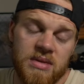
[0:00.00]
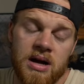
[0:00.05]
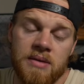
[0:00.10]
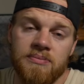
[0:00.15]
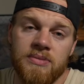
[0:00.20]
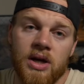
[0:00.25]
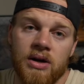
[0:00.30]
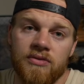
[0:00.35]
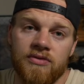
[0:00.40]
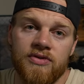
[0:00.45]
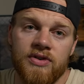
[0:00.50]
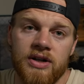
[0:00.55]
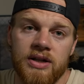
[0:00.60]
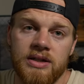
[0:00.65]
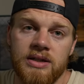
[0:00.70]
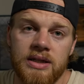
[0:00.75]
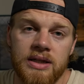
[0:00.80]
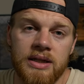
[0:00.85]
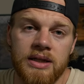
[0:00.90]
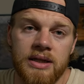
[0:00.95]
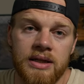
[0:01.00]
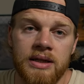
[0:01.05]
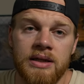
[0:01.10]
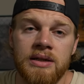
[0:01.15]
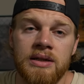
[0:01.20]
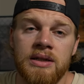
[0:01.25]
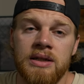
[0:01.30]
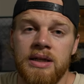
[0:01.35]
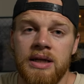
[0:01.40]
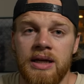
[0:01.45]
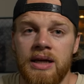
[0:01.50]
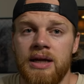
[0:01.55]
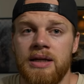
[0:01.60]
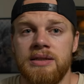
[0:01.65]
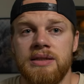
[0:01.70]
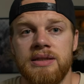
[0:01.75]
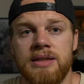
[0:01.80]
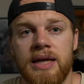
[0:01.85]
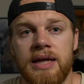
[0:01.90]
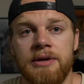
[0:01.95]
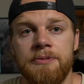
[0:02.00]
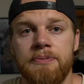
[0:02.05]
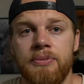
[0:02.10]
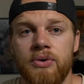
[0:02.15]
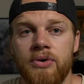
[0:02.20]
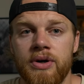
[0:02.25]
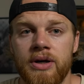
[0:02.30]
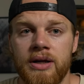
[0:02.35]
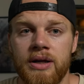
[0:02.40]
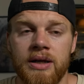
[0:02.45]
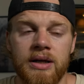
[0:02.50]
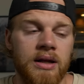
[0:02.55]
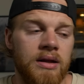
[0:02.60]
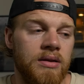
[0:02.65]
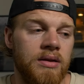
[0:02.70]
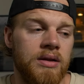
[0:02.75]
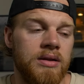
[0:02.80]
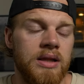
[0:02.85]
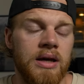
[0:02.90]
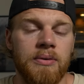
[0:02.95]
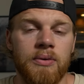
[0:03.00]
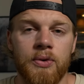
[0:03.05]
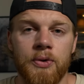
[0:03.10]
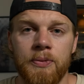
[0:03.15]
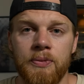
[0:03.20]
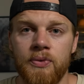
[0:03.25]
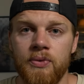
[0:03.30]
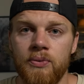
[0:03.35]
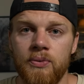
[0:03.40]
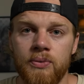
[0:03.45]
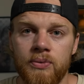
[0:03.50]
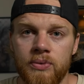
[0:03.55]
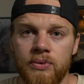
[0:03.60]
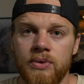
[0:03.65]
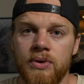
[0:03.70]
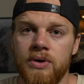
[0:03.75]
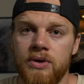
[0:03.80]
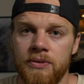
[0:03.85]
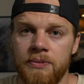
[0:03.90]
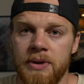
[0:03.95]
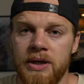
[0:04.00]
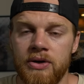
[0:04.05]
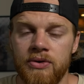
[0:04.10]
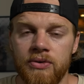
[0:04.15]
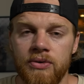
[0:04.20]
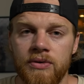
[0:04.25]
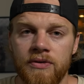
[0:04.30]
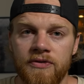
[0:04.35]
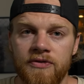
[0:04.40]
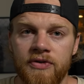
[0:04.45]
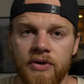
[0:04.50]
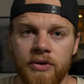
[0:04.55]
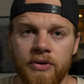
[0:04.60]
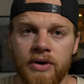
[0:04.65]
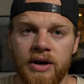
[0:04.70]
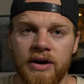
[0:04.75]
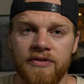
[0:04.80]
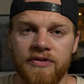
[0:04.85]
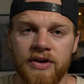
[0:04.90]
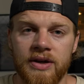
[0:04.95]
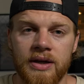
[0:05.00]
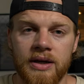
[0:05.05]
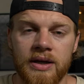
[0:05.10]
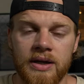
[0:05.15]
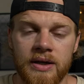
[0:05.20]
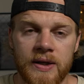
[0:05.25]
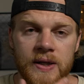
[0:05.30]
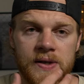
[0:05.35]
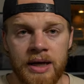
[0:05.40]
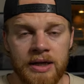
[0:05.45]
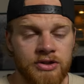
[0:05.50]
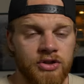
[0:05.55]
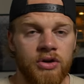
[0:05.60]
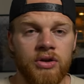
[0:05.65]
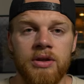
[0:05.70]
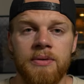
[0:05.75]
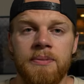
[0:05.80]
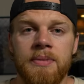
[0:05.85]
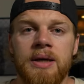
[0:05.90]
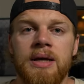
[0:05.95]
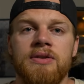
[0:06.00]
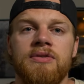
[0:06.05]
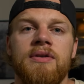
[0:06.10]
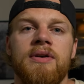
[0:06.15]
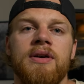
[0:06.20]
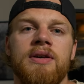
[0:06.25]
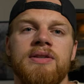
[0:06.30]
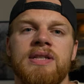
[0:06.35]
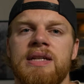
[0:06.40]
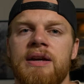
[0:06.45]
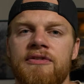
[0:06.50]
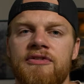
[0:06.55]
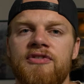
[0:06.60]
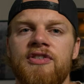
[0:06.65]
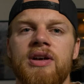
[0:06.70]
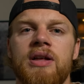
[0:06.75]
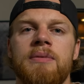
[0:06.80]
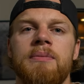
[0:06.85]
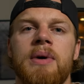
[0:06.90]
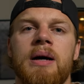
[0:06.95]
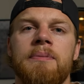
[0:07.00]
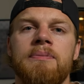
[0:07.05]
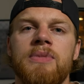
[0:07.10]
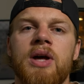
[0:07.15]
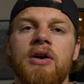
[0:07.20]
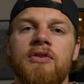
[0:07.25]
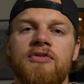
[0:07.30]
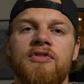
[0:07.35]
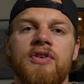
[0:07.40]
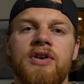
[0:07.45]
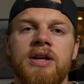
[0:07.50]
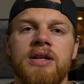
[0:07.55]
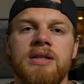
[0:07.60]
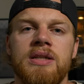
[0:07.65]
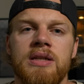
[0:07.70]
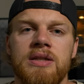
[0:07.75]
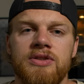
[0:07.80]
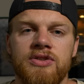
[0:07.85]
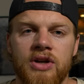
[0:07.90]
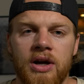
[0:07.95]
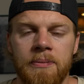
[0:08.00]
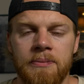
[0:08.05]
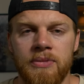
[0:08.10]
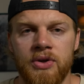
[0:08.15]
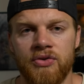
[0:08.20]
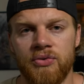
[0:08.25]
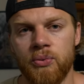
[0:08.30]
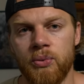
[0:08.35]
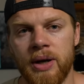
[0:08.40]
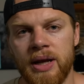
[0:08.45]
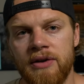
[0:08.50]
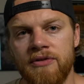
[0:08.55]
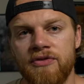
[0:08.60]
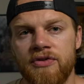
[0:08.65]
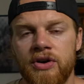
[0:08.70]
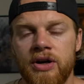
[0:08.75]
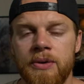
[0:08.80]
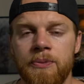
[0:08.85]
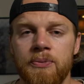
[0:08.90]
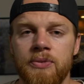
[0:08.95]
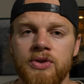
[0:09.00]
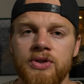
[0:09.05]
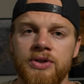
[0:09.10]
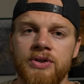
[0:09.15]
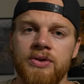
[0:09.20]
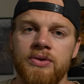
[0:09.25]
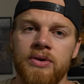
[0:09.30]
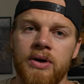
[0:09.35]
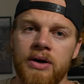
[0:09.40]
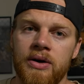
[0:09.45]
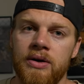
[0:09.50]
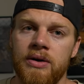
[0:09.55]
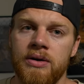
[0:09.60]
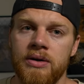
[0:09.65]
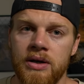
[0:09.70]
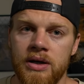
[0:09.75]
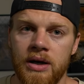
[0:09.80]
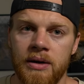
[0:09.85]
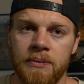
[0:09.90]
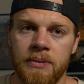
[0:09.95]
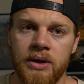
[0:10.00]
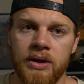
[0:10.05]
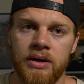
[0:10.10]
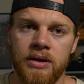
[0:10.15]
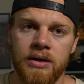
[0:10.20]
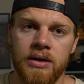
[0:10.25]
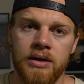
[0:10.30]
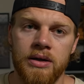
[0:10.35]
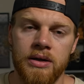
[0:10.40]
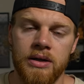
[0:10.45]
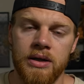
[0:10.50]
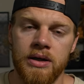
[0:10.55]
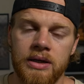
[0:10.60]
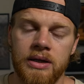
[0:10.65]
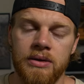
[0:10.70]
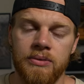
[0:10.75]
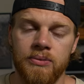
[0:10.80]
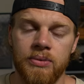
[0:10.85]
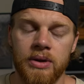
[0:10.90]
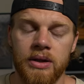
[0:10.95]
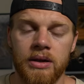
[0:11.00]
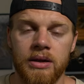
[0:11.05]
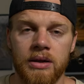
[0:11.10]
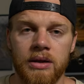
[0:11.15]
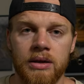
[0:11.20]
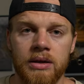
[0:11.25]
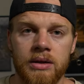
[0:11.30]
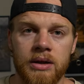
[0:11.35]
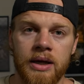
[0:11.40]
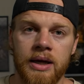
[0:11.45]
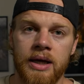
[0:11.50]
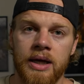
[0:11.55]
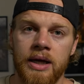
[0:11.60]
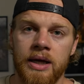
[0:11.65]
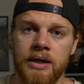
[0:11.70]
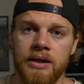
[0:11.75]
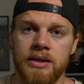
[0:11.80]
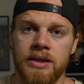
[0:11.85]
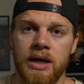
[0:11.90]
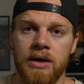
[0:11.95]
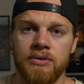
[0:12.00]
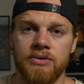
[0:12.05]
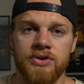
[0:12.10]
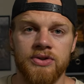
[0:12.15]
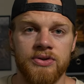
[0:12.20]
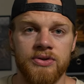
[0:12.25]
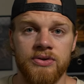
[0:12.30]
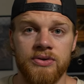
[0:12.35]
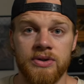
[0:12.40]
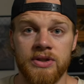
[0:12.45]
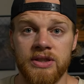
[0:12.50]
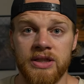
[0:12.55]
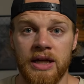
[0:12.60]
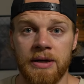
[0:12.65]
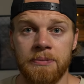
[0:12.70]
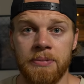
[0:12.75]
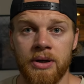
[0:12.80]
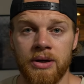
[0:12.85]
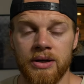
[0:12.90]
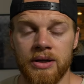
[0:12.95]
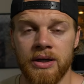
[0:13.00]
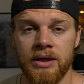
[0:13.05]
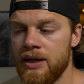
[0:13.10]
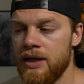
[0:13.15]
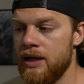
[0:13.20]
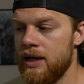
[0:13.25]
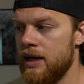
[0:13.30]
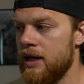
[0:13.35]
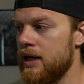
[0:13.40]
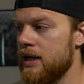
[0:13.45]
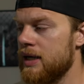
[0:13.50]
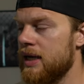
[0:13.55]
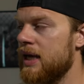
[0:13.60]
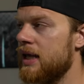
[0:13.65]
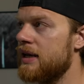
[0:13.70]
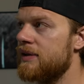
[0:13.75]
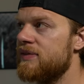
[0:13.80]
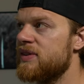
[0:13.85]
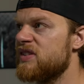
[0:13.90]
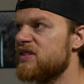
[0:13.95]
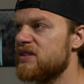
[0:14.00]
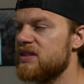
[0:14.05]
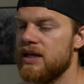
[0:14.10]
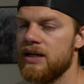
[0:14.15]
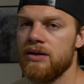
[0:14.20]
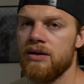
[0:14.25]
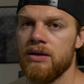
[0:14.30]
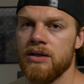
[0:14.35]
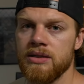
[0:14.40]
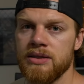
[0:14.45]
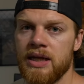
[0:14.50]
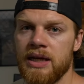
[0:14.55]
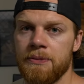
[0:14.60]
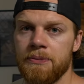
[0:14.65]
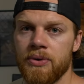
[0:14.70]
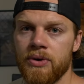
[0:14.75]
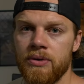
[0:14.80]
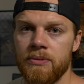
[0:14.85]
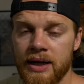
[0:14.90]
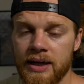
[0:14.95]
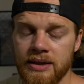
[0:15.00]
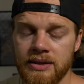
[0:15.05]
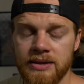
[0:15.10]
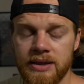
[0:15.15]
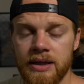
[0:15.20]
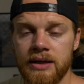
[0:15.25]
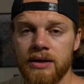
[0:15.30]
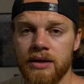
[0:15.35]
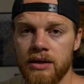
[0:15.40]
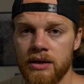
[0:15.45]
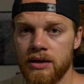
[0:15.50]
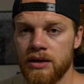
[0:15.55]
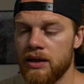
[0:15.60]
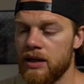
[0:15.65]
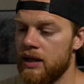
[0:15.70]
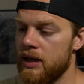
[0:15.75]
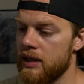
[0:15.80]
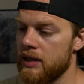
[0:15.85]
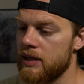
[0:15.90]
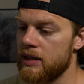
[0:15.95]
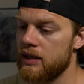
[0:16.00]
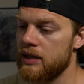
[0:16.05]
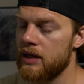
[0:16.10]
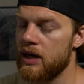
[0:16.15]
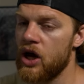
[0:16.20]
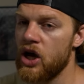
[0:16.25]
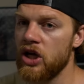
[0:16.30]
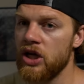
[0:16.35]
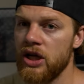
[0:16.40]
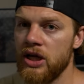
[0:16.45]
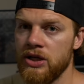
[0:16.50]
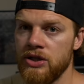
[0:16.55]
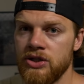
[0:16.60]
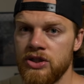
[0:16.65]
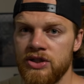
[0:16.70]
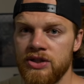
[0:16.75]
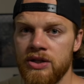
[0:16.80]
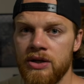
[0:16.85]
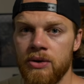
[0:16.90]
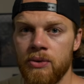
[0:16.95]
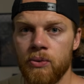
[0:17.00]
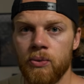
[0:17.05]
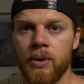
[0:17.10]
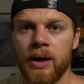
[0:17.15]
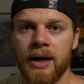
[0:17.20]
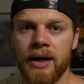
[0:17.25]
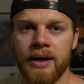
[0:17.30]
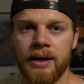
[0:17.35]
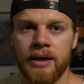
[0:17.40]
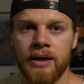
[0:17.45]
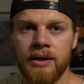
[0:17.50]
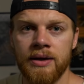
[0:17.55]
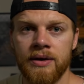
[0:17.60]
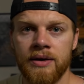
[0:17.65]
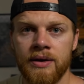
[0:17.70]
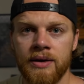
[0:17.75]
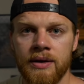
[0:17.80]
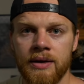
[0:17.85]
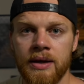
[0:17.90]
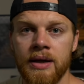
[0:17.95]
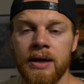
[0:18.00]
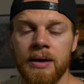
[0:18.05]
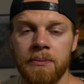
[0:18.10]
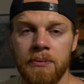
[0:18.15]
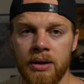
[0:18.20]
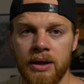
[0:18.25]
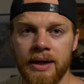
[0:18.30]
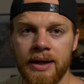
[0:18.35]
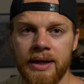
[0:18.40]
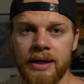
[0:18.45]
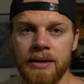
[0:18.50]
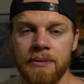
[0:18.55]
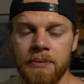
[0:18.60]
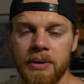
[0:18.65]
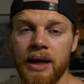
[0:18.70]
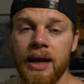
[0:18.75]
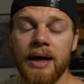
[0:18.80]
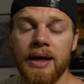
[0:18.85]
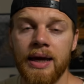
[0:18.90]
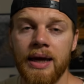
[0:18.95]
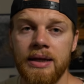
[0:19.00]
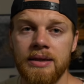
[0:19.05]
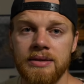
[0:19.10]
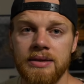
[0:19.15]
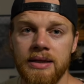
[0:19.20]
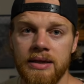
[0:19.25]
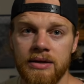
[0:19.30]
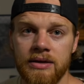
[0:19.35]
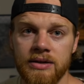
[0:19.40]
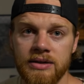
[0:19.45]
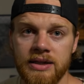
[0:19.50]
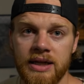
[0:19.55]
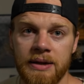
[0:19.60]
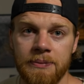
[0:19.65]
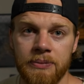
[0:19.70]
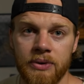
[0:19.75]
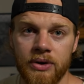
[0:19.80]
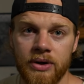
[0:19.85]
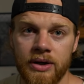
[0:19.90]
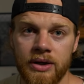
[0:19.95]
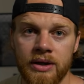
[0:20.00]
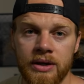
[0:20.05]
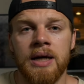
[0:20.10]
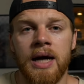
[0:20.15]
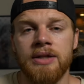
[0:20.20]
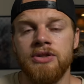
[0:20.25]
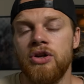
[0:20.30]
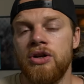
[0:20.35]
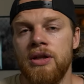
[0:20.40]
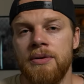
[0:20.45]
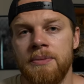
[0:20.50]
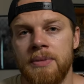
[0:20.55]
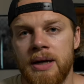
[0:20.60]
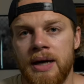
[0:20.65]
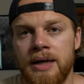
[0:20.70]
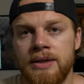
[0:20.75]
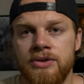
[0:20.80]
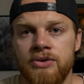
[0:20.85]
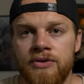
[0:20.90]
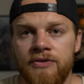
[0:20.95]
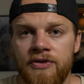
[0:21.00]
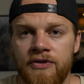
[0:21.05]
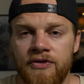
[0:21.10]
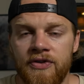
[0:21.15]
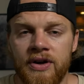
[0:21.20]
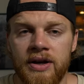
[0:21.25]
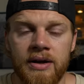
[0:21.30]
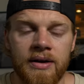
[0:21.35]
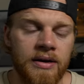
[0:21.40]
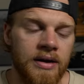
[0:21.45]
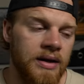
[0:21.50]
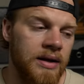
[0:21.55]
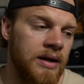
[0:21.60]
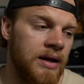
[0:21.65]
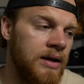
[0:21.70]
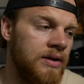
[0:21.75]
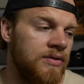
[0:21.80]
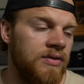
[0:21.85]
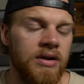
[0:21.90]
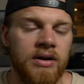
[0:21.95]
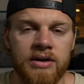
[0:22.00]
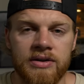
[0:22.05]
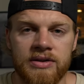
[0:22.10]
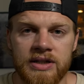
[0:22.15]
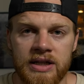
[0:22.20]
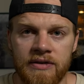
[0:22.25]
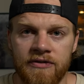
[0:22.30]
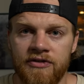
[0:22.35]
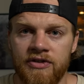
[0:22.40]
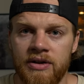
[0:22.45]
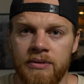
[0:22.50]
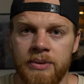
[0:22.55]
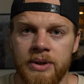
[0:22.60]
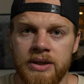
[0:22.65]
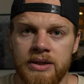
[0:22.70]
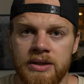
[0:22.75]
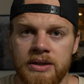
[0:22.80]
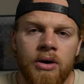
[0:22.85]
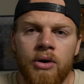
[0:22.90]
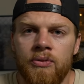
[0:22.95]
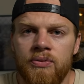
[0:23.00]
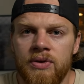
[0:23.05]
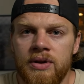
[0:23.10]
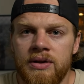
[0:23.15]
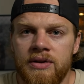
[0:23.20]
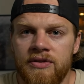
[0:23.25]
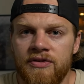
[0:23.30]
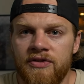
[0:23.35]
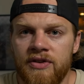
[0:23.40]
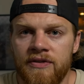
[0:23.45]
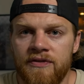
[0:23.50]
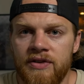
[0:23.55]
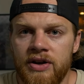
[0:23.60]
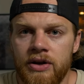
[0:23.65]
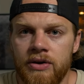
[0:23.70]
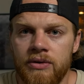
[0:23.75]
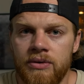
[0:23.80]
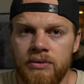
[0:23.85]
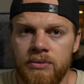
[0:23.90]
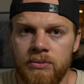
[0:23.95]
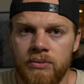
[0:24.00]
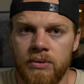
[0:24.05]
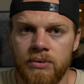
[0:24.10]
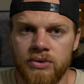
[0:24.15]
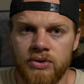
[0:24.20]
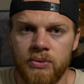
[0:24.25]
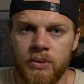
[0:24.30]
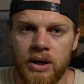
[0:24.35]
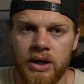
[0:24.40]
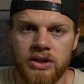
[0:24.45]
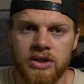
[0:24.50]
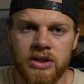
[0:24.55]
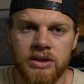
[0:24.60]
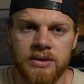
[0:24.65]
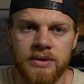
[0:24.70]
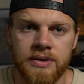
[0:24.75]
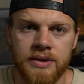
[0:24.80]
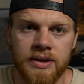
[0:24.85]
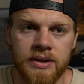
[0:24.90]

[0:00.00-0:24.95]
I'm down for it. He likes skateboarding, and I thought that could be cool photographing. And I told him as long as I can film, I'm down for it. So I'm just waiting for him to come here, and we'll head down to the skate park. I can't even stand on a skateboard. I can stand on like an inch wide blade, but I can't stand on a skateboard. I told him I'd do it for free as long as I can film it. Hopefully it's a fun video to watch.